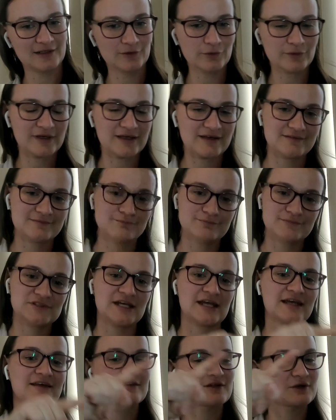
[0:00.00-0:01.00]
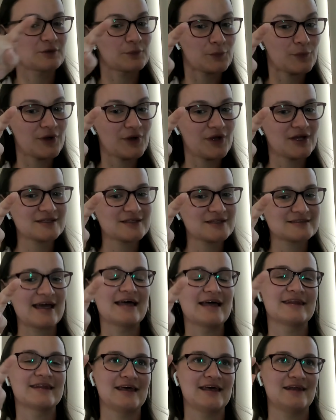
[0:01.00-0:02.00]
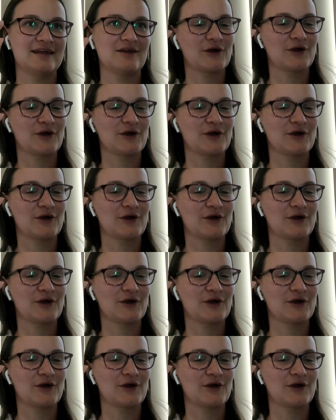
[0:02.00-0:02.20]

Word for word: look at, check that it works, and then,